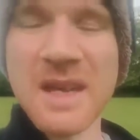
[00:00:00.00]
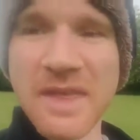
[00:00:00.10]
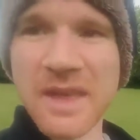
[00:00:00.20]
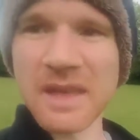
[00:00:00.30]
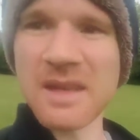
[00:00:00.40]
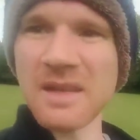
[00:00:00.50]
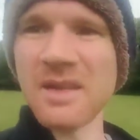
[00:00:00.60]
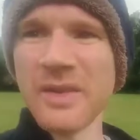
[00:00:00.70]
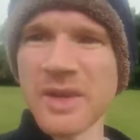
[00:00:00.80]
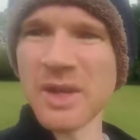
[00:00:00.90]
I think,
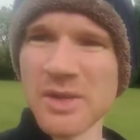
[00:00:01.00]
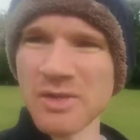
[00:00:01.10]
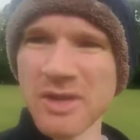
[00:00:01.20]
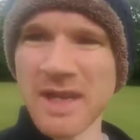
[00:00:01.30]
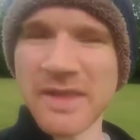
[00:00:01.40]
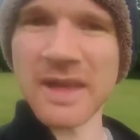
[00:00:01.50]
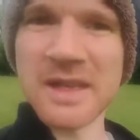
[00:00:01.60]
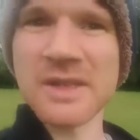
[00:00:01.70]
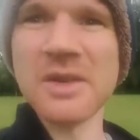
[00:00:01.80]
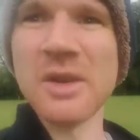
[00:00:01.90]
on the contrary, I
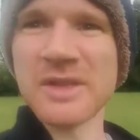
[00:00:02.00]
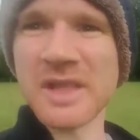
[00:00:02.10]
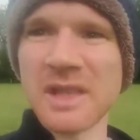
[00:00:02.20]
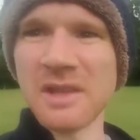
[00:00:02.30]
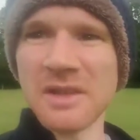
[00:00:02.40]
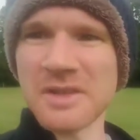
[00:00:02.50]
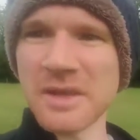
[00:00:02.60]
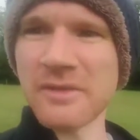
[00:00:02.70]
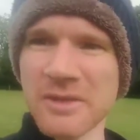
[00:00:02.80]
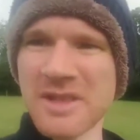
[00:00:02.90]
think it's causing a lot of
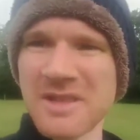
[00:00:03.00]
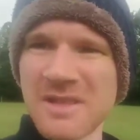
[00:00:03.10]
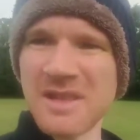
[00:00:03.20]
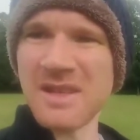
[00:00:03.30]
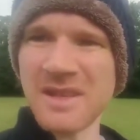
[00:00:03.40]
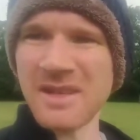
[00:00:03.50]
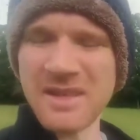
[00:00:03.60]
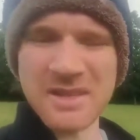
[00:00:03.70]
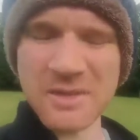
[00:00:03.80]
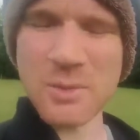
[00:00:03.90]
suffering.
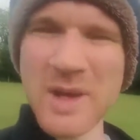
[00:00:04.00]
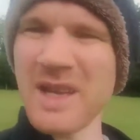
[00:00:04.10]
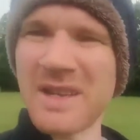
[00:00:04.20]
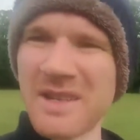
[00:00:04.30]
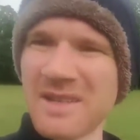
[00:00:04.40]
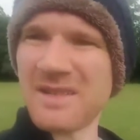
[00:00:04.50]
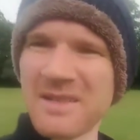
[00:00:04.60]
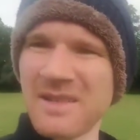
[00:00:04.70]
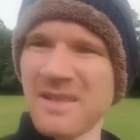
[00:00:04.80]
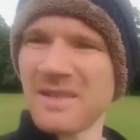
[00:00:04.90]
It's just weird.
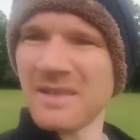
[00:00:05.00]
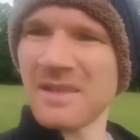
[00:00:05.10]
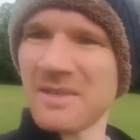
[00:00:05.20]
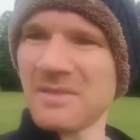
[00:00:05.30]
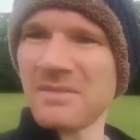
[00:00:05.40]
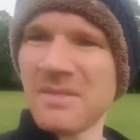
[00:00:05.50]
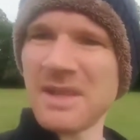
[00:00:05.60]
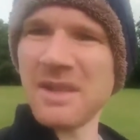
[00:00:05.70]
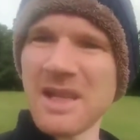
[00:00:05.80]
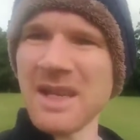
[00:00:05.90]

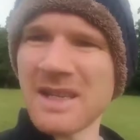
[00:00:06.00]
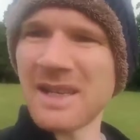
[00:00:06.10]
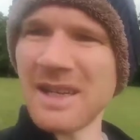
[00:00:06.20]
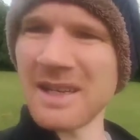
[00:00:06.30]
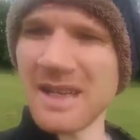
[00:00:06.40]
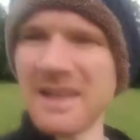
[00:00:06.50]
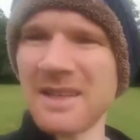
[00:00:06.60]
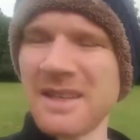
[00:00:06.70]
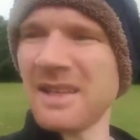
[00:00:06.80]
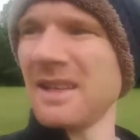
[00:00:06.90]
I don't like it. I,
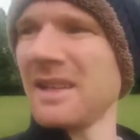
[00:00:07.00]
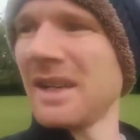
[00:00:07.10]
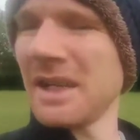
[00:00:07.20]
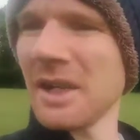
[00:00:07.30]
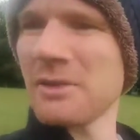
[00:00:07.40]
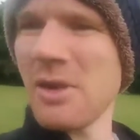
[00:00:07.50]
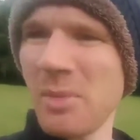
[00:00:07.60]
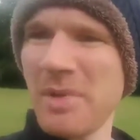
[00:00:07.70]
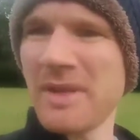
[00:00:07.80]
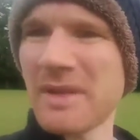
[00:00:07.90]
I, I didn't
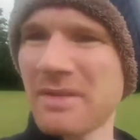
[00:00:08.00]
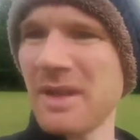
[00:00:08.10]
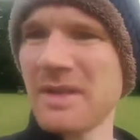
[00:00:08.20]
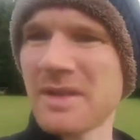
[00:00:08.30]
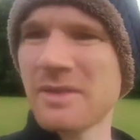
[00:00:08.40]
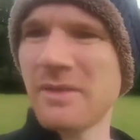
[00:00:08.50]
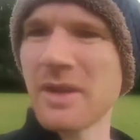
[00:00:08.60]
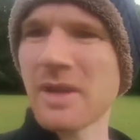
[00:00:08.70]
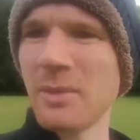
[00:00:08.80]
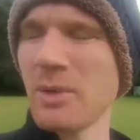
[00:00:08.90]
grow up in this in
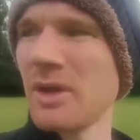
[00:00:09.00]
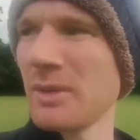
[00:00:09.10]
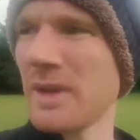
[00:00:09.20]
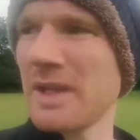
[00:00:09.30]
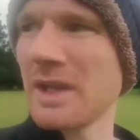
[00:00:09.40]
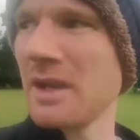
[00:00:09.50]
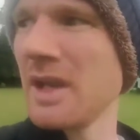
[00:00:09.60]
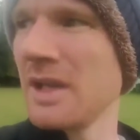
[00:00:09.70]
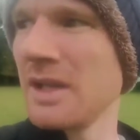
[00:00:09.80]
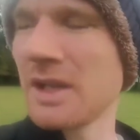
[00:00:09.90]
this fucking world where
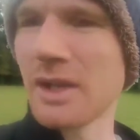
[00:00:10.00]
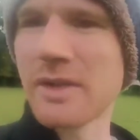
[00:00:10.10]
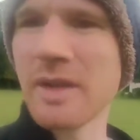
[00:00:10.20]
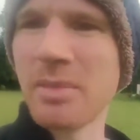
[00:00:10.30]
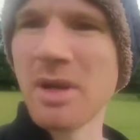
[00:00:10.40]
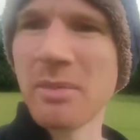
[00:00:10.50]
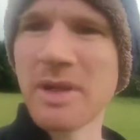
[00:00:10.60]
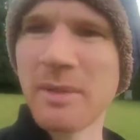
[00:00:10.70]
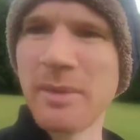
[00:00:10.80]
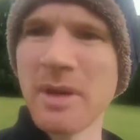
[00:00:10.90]
you you go to the
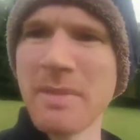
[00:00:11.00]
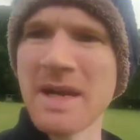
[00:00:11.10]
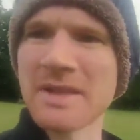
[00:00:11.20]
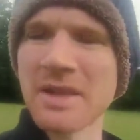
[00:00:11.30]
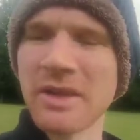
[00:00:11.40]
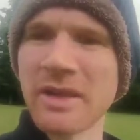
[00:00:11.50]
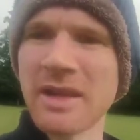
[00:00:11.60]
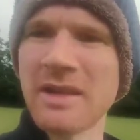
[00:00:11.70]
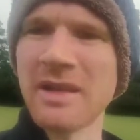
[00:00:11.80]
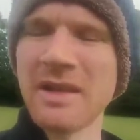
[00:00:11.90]
pub and you put a mask
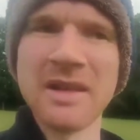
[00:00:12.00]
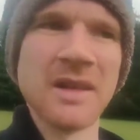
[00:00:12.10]
on and